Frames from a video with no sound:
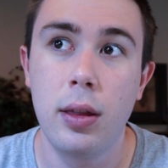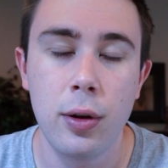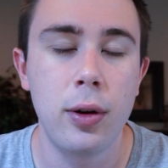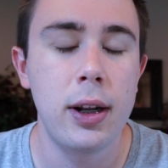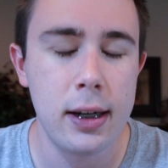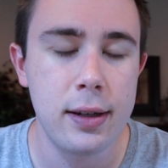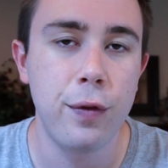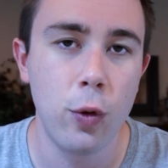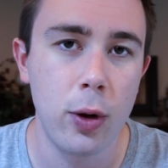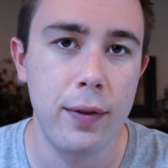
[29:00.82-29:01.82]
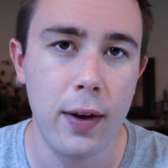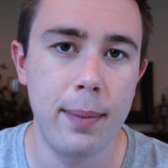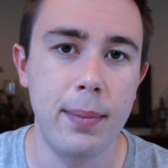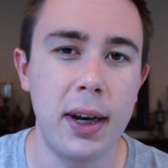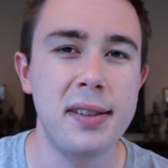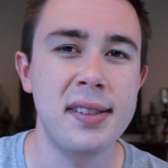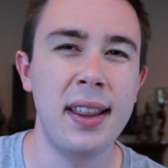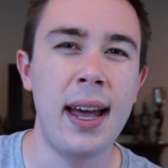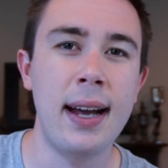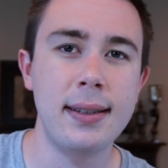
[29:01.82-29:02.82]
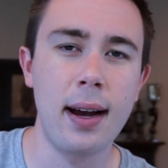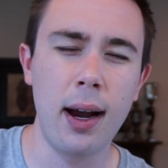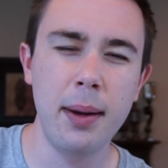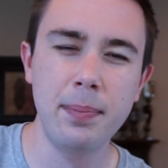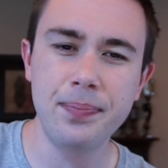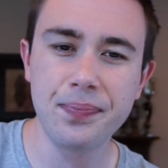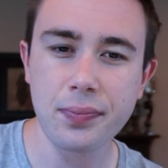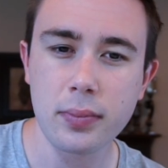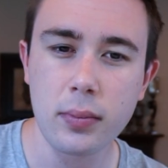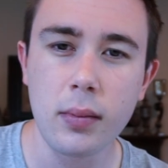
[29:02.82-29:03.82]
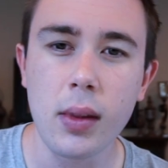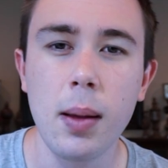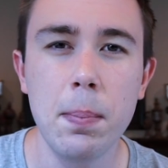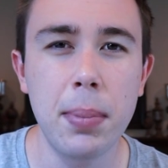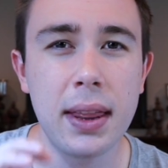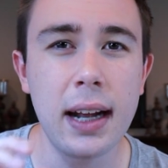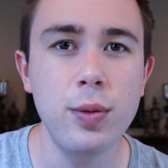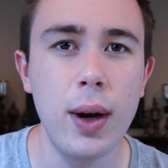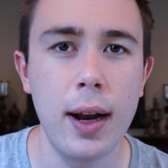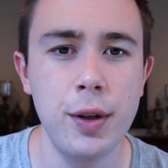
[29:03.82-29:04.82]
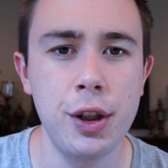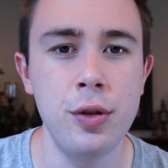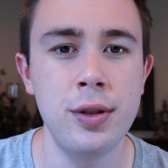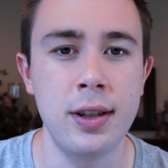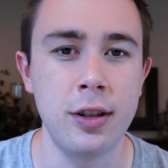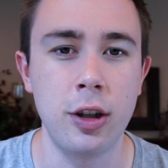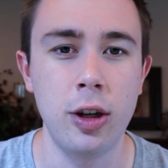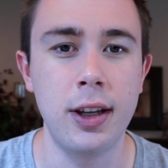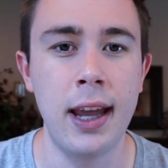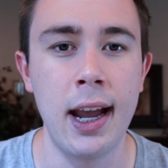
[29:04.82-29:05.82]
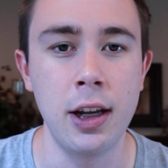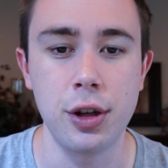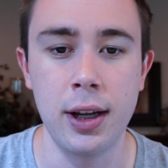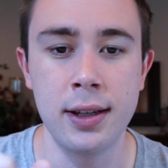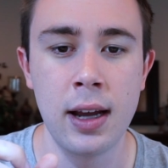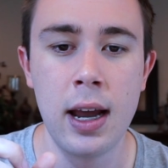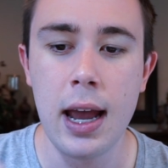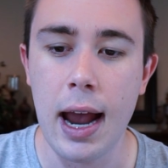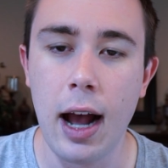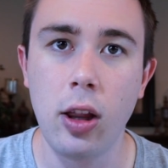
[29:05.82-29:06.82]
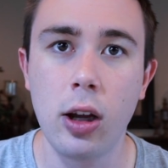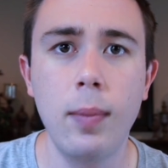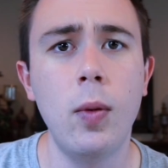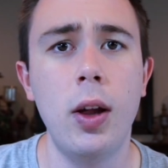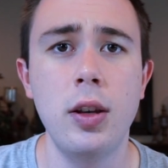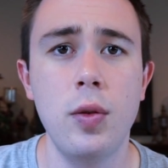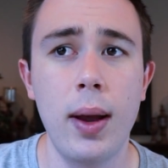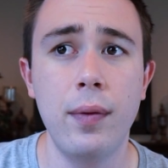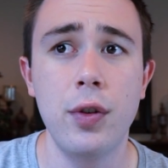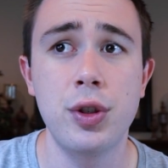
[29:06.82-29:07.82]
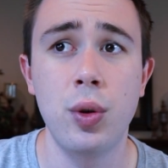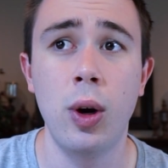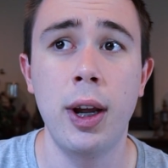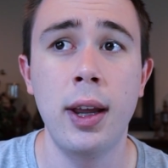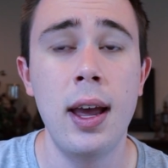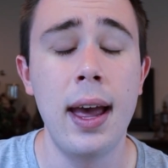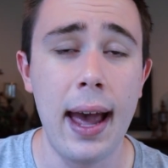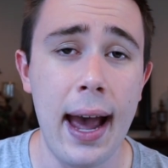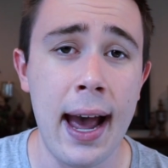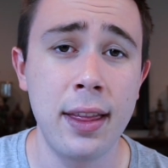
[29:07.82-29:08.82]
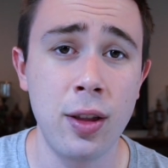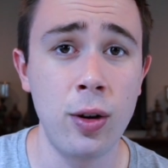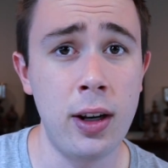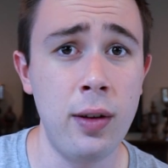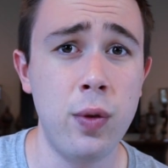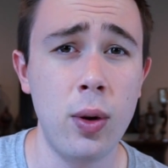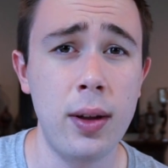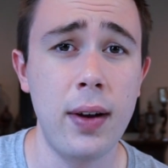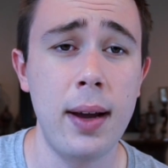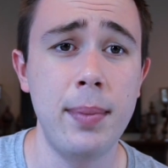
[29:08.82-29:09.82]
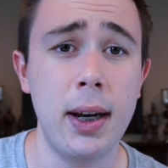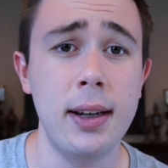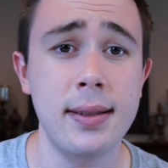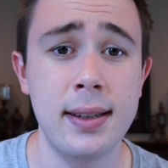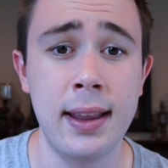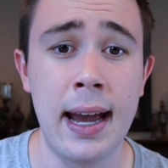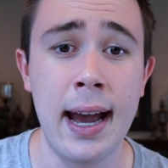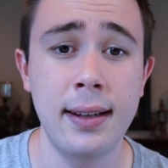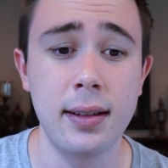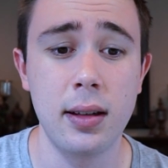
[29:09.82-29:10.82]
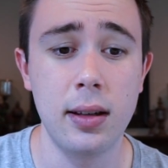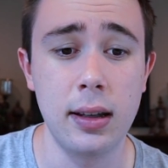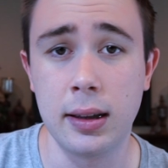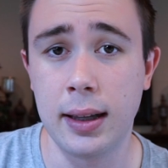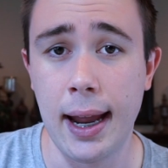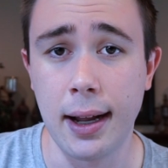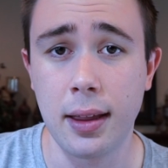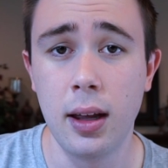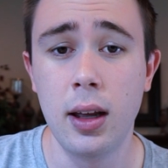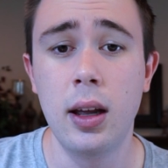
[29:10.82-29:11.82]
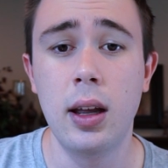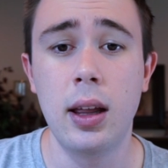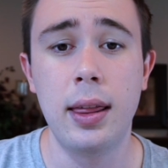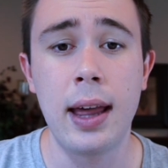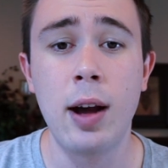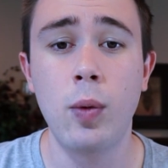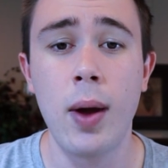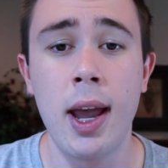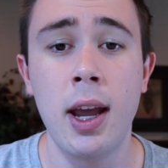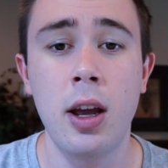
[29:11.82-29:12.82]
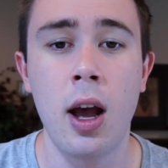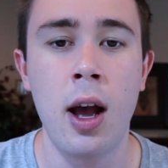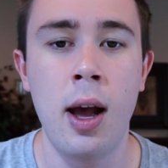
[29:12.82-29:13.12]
30 to 45 minutes to that time, but that's what I would use as a good gauge, is how long I'm willing to wait for Soarin', add 30 to 45 minutes to that length. That way,